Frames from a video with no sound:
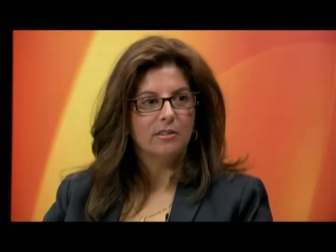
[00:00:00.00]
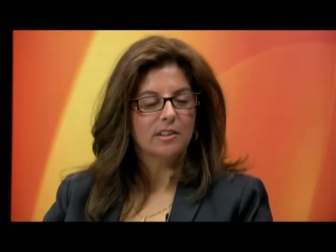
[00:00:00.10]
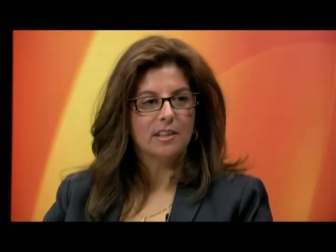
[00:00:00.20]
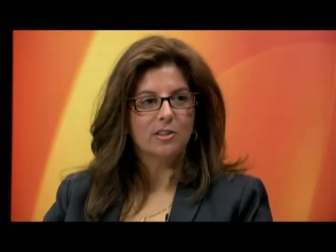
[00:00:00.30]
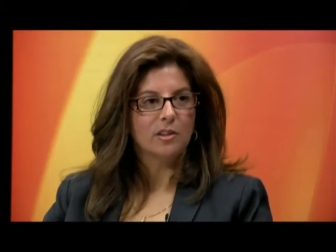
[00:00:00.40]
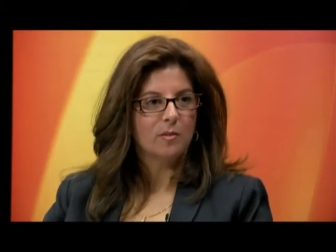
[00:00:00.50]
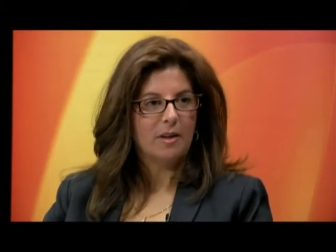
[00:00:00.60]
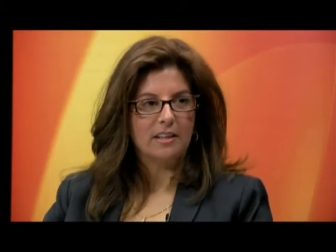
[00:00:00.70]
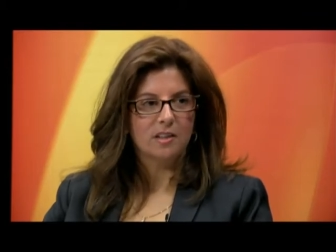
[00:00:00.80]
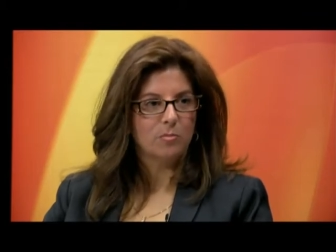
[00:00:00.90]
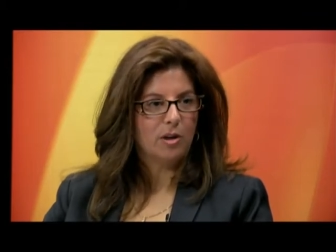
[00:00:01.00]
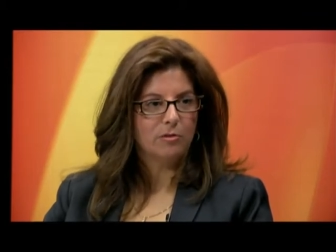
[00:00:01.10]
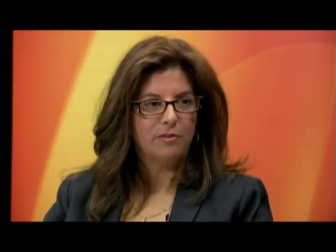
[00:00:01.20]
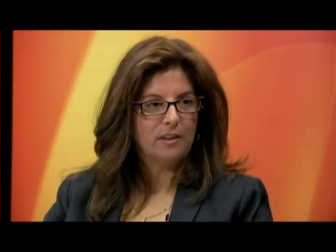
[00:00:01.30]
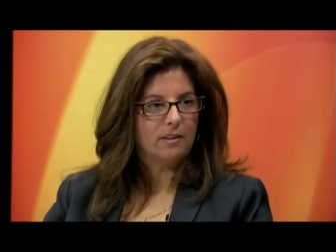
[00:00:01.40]
You're essentially a basketball
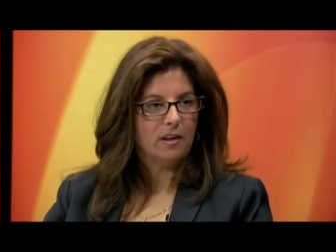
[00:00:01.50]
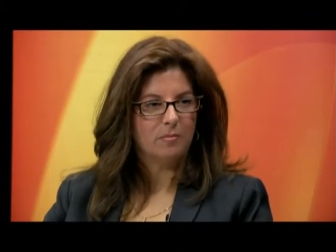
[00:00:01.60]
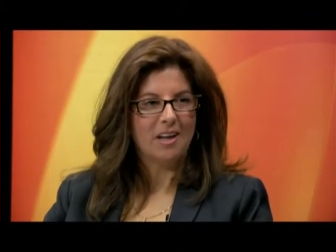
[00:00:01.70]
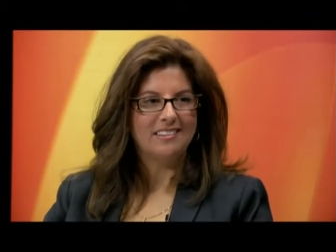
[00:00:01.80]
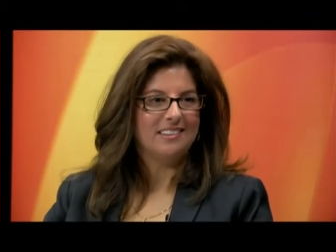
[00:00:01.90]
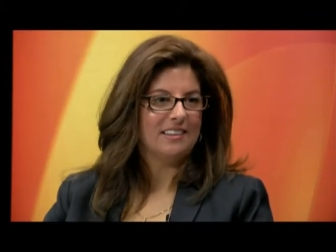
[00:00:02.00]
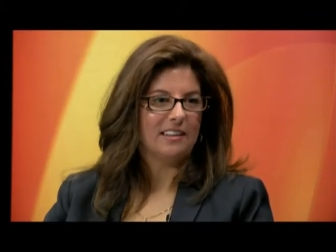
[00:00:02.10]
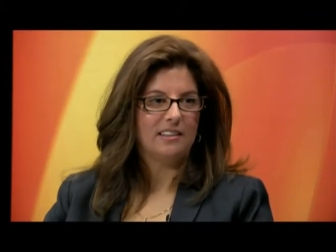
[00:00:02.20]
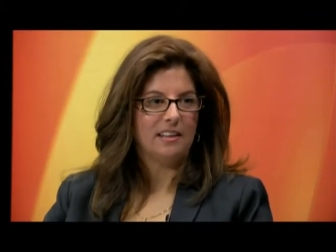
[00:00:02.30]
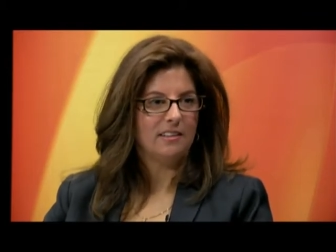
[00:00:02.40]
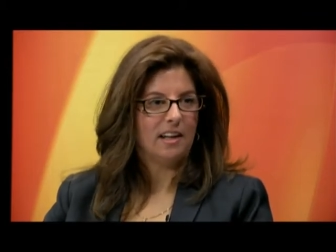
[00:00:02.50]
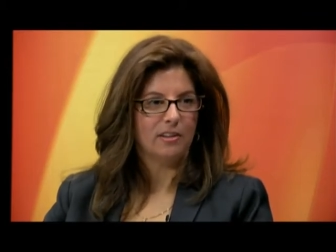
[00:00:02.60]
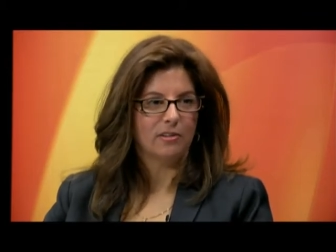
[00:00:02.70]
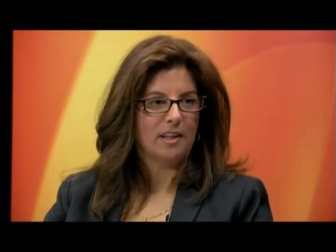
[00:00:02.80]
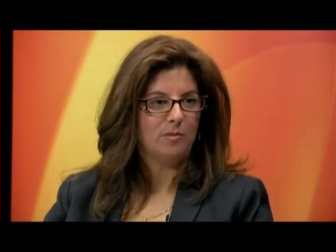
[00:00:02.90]
phenom, 1998
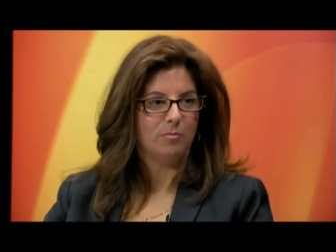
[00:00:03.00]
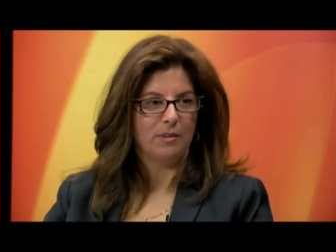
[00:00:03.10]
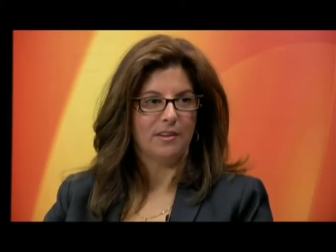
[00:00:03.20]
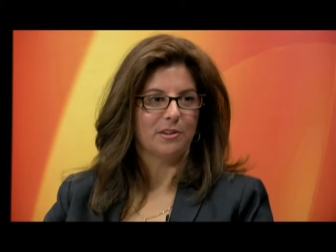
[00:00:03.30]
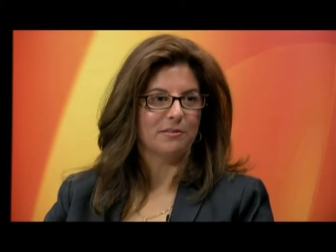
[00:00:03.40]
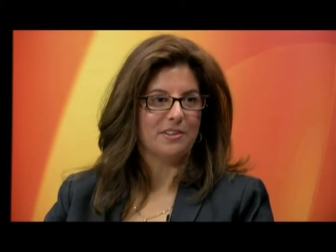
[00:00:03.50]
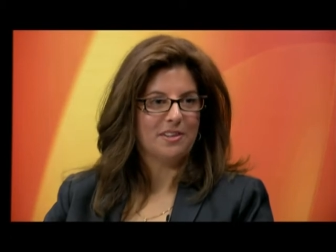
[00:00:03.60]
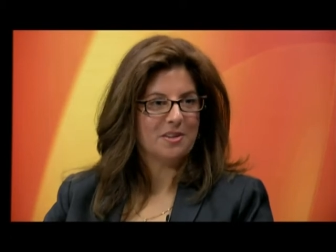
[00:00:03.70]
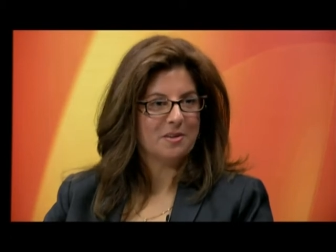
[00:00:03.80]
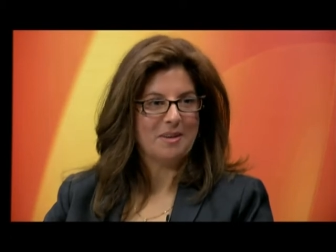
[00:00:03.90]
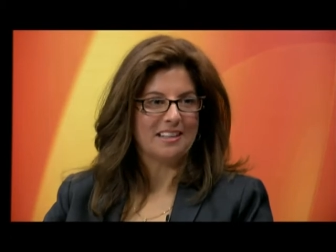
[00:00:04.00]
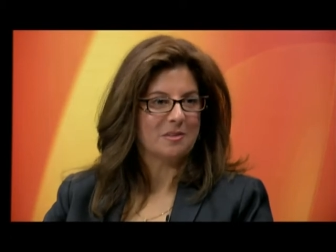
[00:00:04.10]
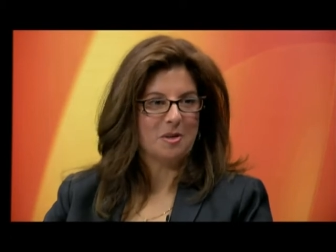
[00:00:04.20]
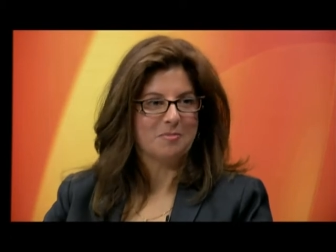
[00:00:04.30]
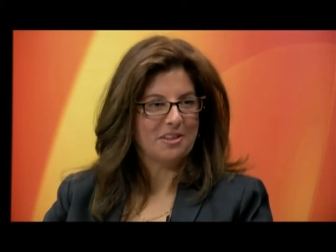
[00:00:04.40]
Gatorade Player of the Year,
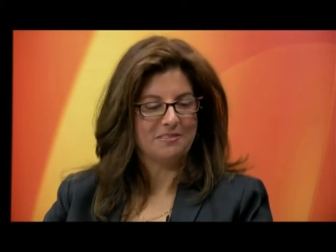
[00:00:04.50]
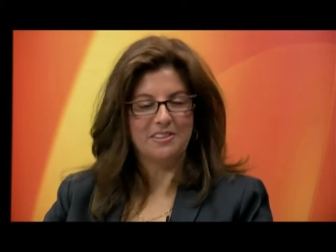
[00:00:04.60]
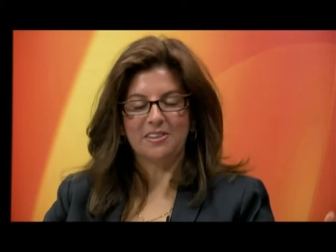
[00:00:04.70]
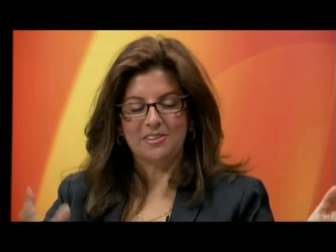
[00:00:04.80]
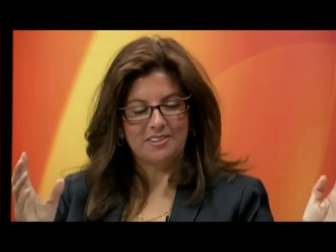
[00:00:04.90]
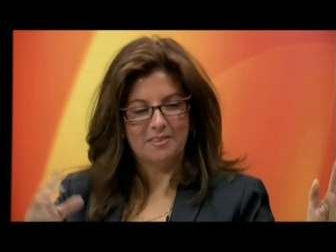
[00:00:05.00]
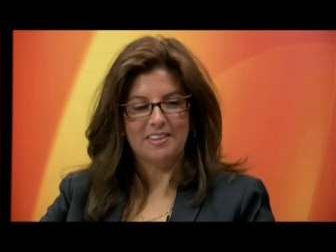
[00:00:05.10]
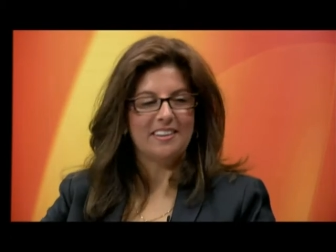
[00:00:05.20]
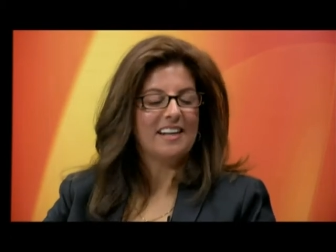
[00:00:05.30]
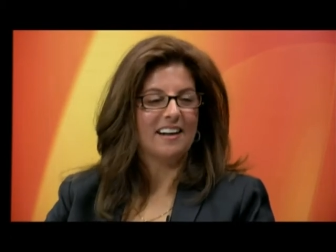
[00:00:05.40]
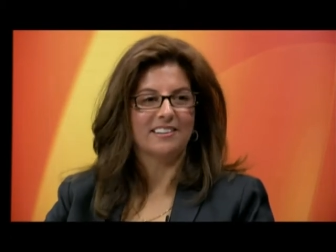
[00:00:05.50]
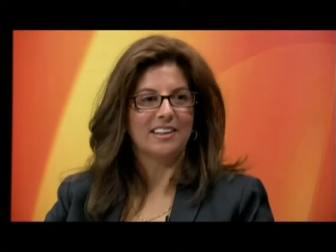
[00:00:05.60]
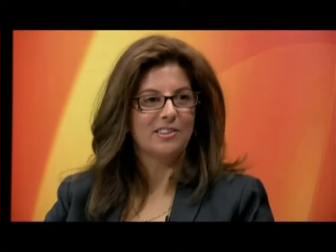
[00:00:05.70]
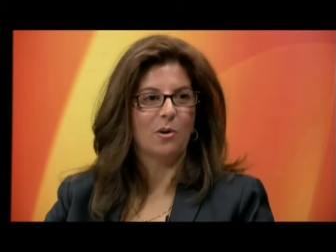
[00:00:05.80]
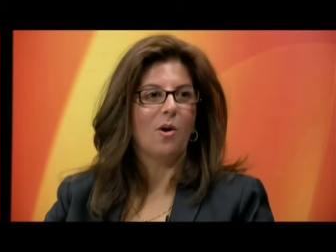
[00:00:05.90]
Basketball Player of the Year. The, the
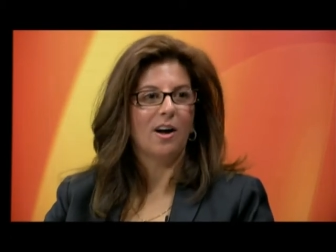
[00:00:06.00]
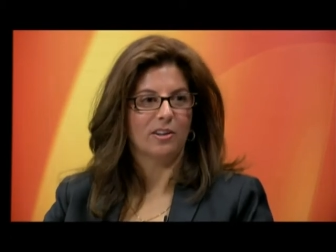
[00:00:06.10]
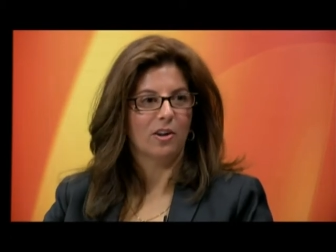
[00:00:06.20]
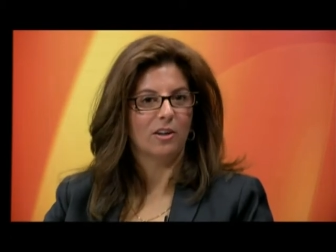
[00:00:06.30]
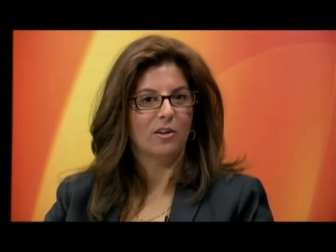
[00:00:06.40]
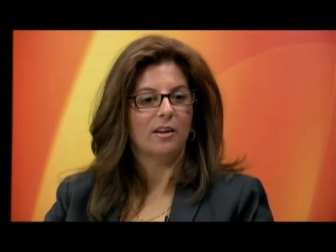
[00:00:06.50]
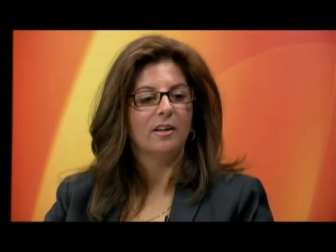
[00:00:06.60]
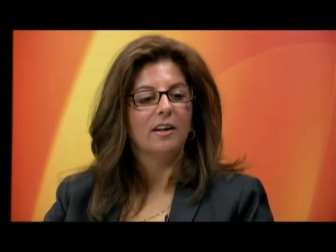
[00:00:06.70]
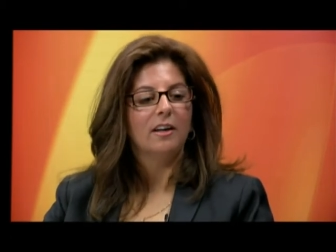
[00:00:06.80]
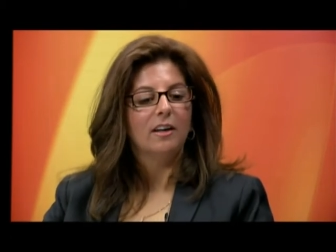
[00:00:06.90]
accolades go on and on and on.